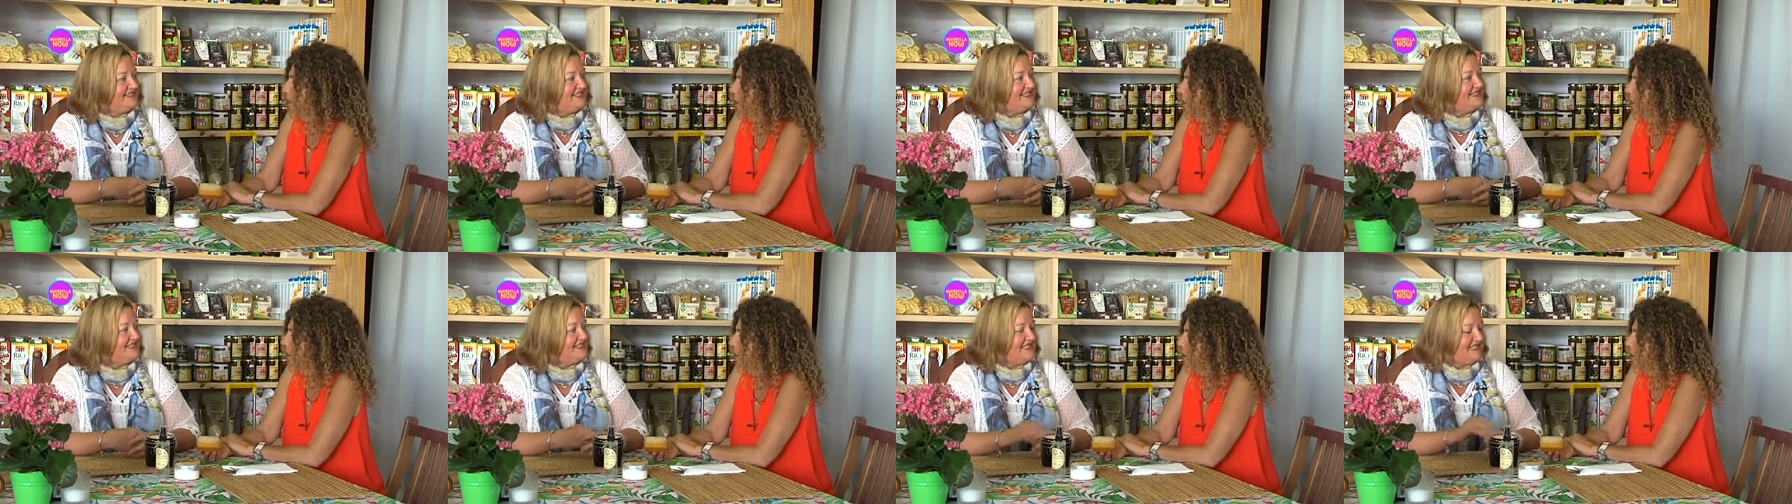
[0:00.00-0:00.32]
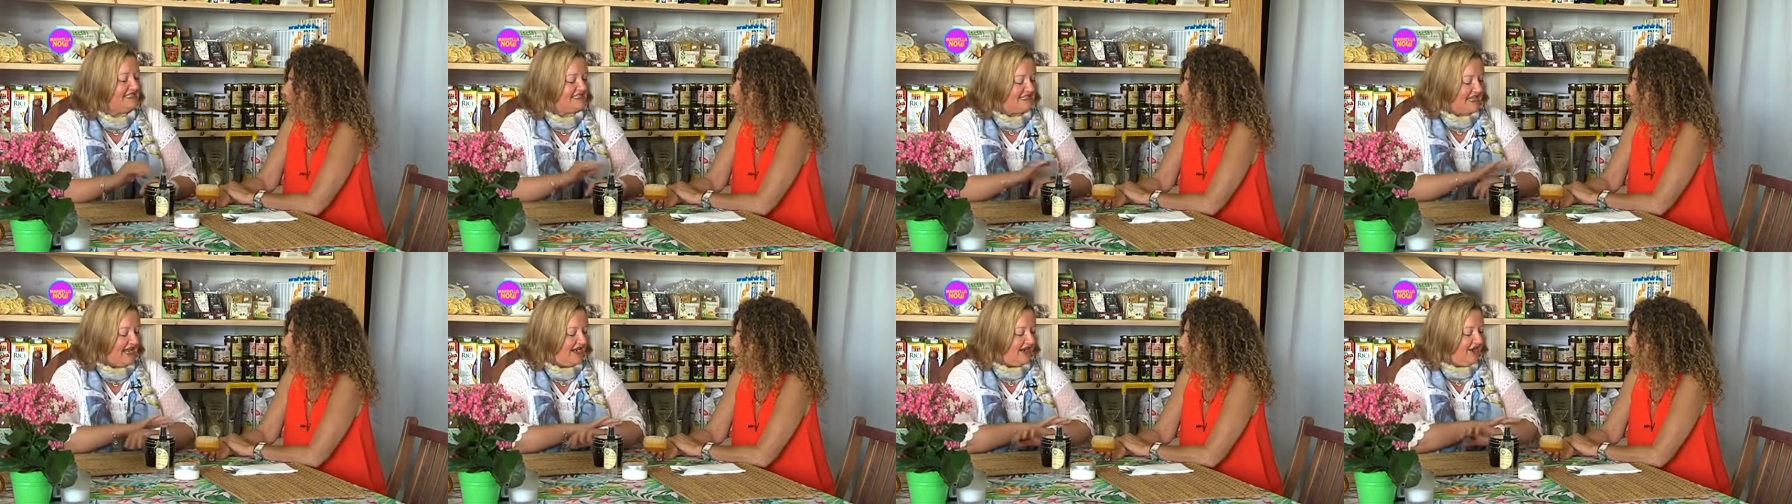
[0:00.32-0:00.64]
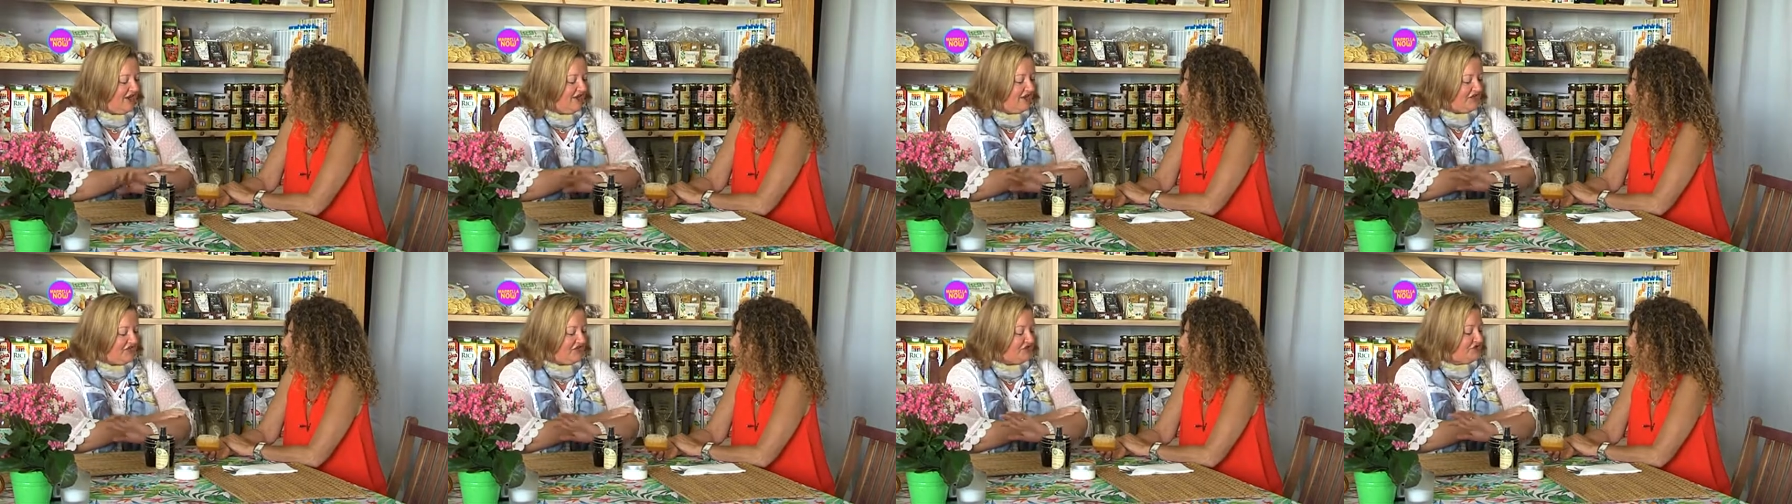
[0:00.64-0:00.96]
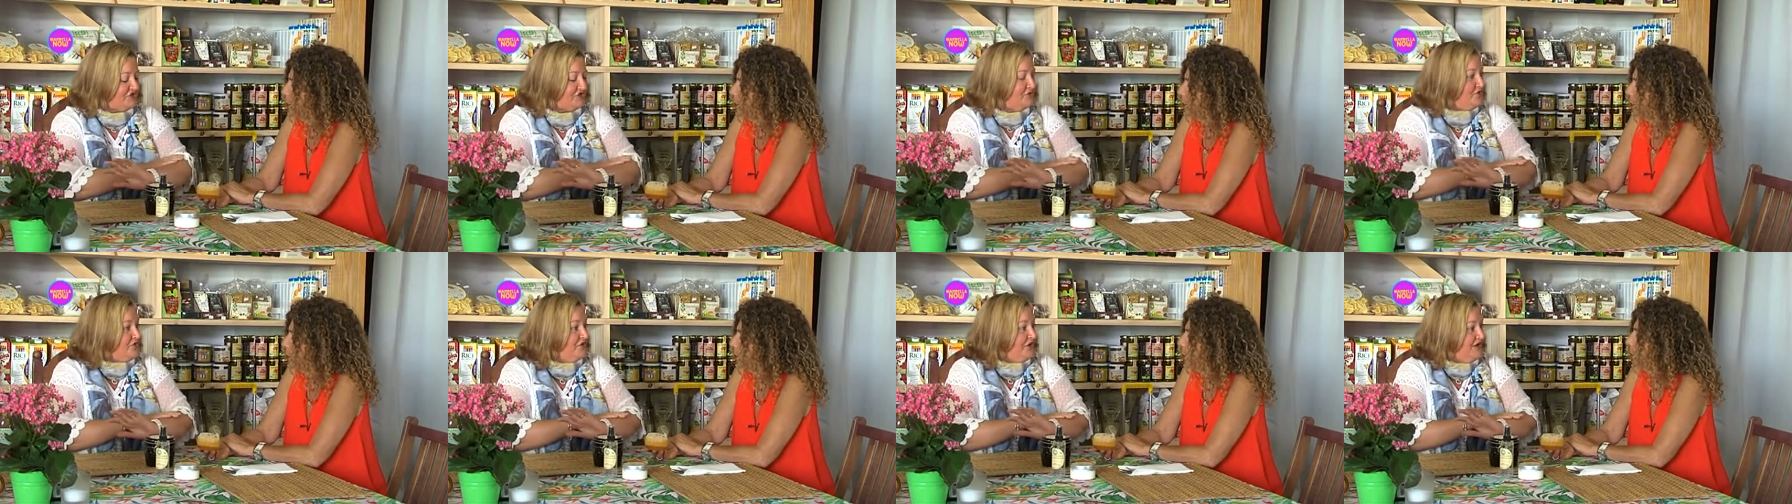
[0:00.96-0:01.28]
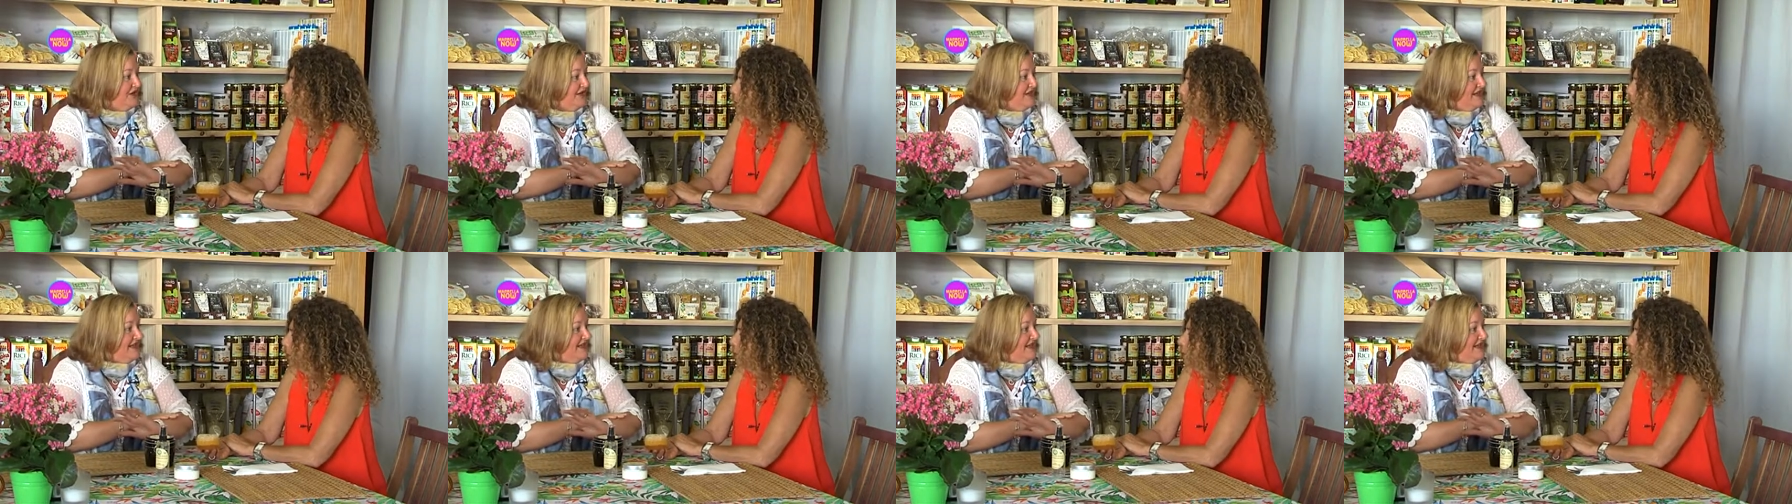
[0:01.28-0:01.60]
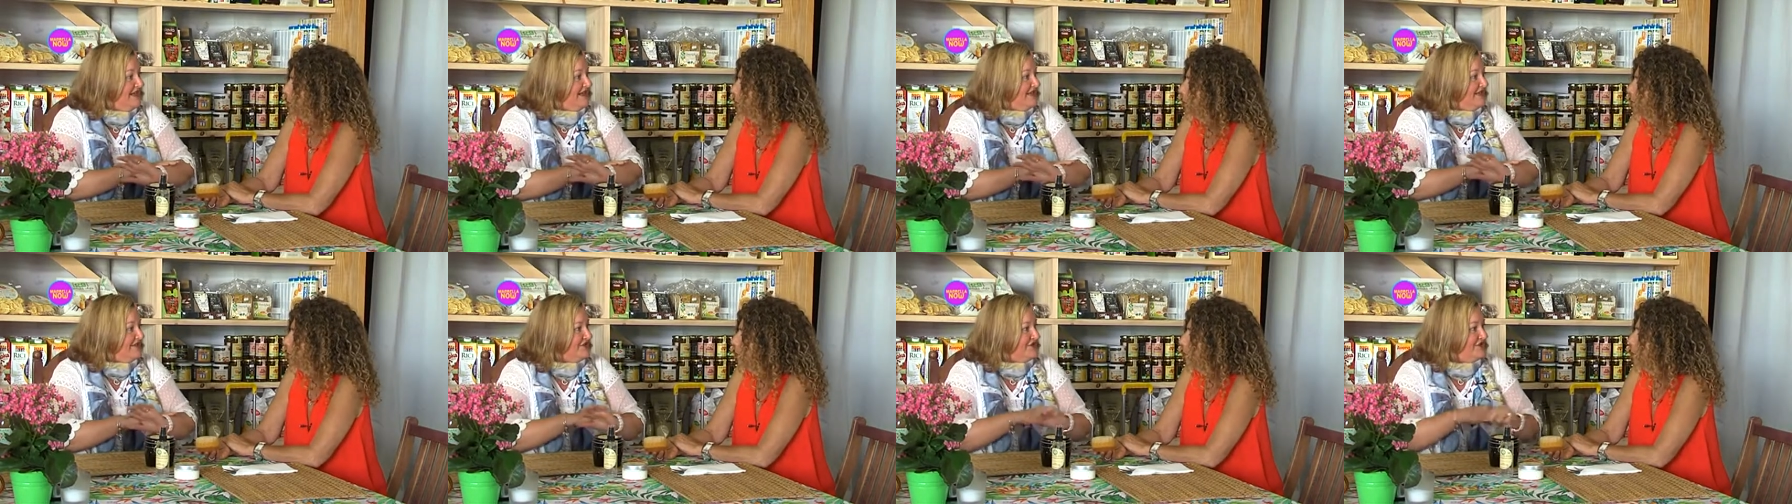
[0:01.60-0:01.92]
our skin's our largest organ.
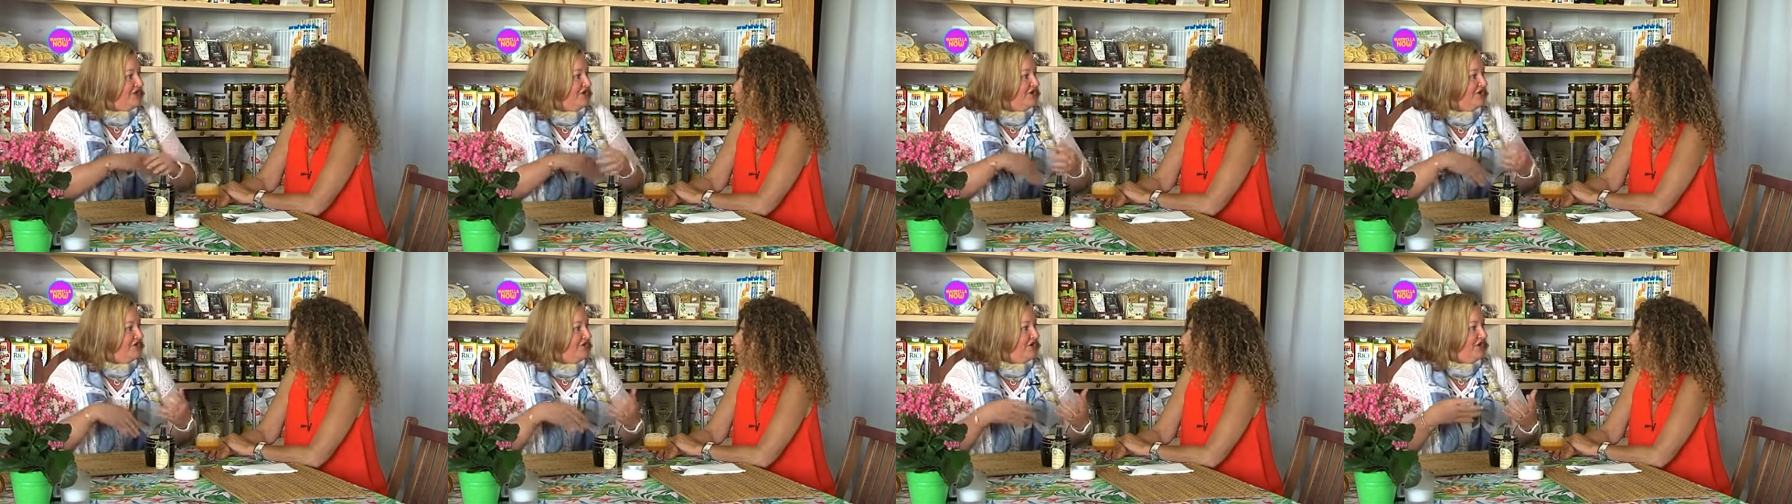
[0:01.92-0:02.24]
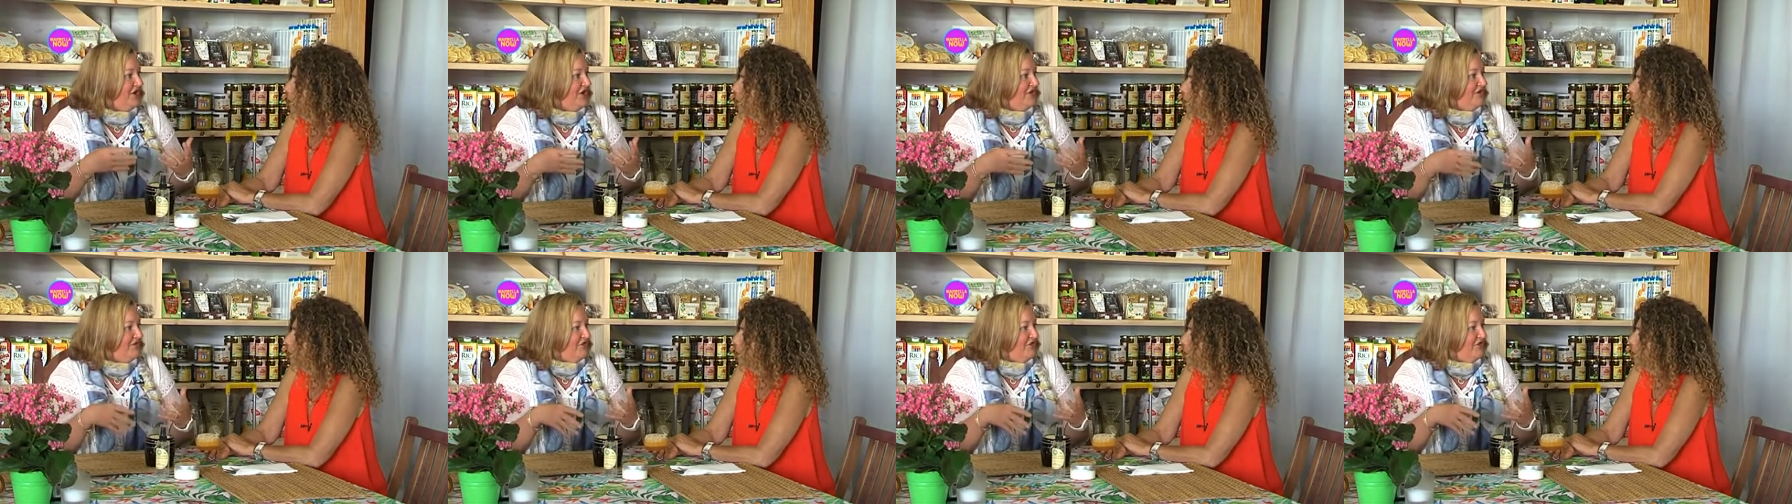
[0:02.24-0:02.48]
So, you know,